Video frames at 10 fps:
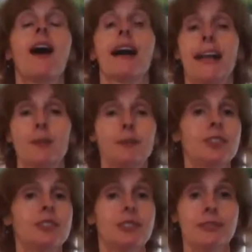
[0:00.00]
I am
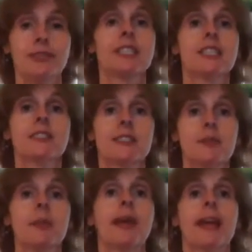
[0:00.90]
still feeling
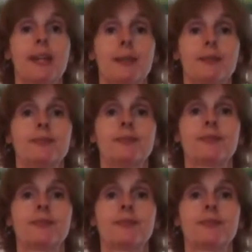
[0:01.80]
some pain,